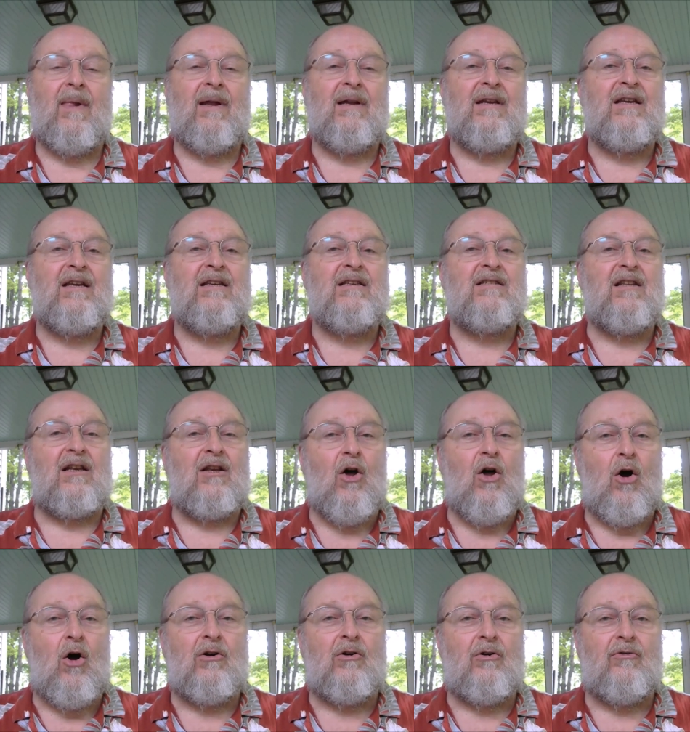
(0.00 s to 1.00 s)
Here's the
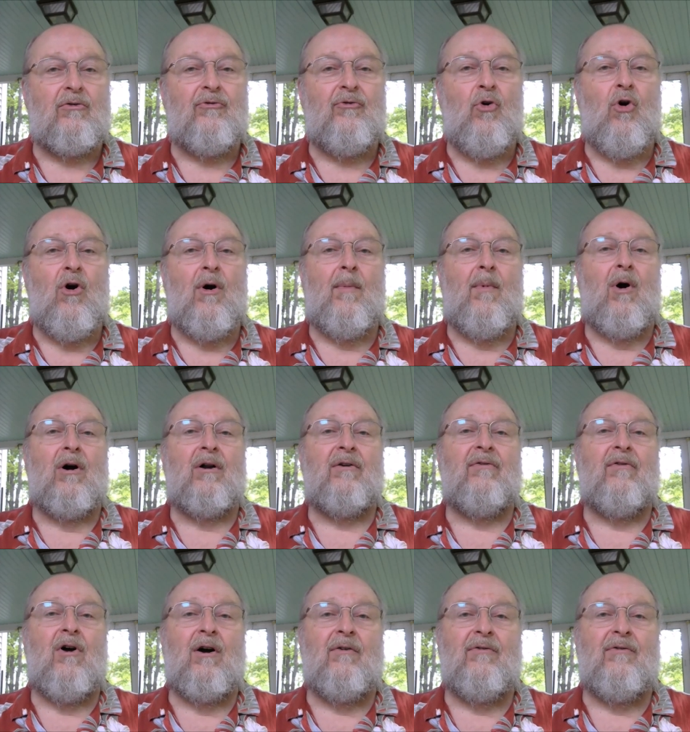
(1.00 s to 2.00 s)
longer form
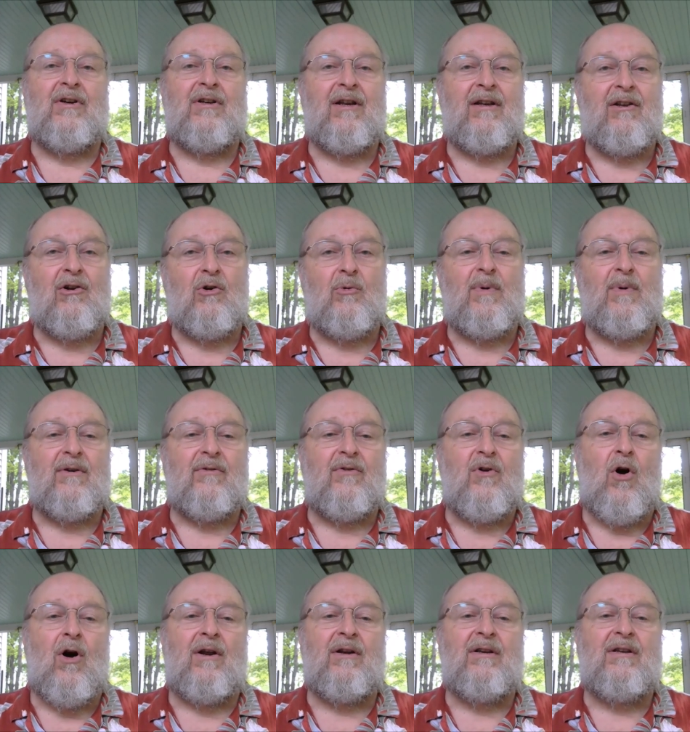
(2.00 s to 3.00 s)
of it, a little bit of
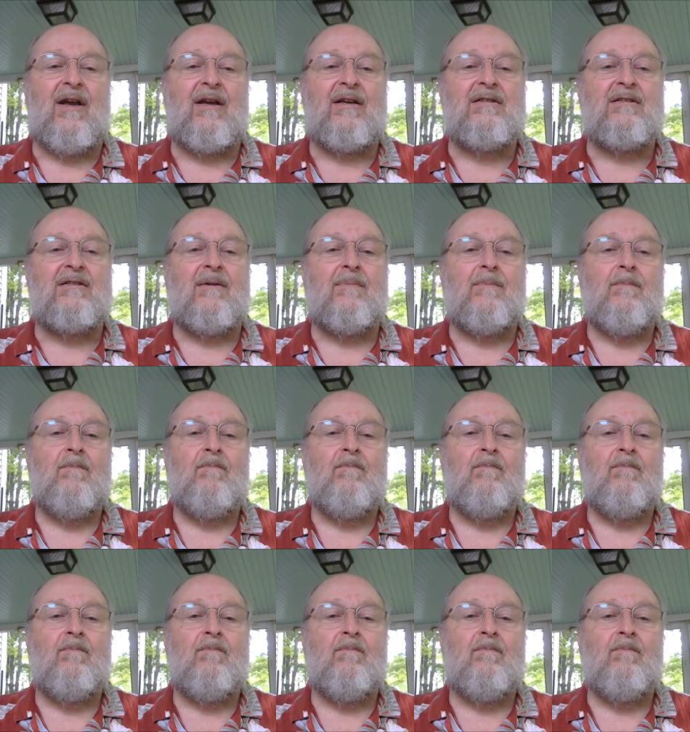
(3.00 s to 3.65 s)
context.